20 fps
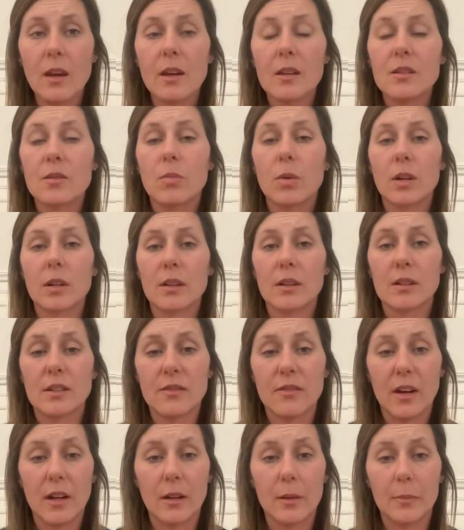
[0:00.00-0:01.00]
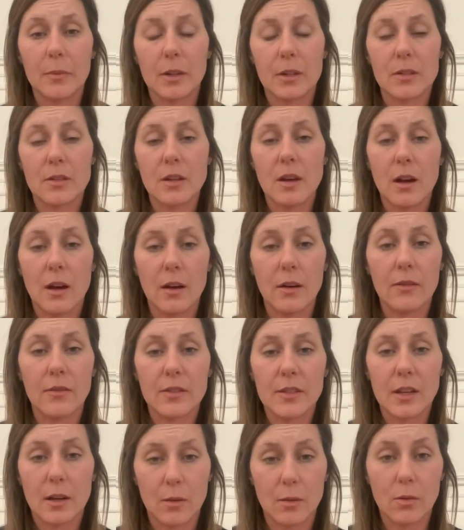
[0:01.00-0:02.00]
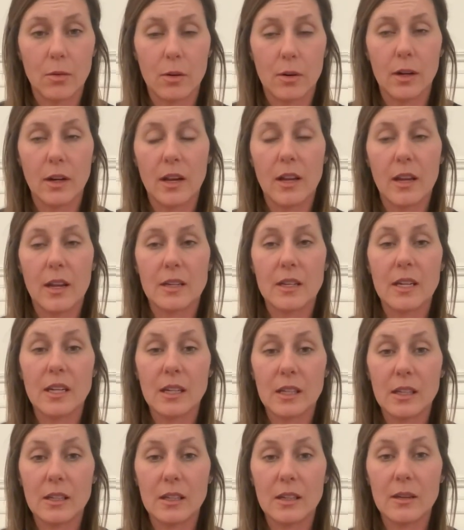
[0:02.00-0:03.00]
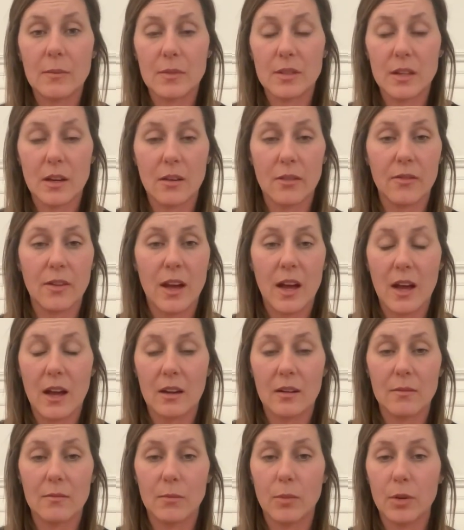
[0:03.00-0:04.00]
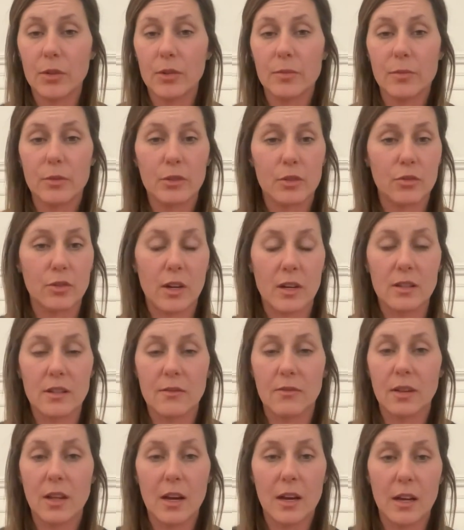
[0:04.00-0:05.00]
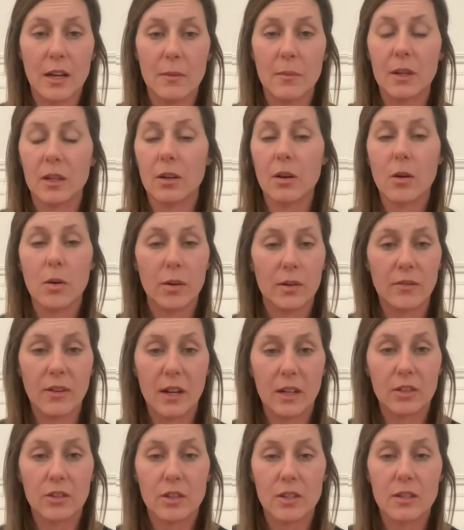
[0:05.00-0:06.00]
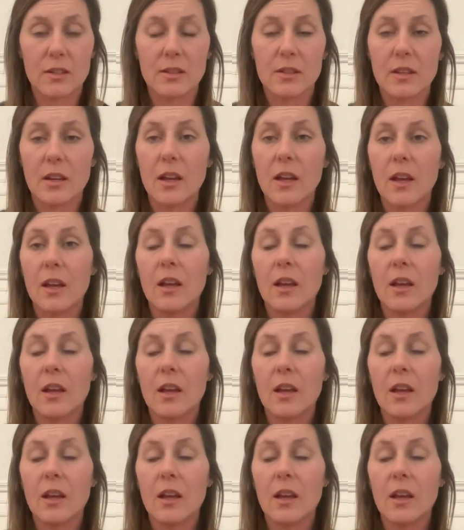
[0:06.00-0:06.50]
is one of the developers of Cellcore, and he himself had multiple strains of Lyme and co-infections,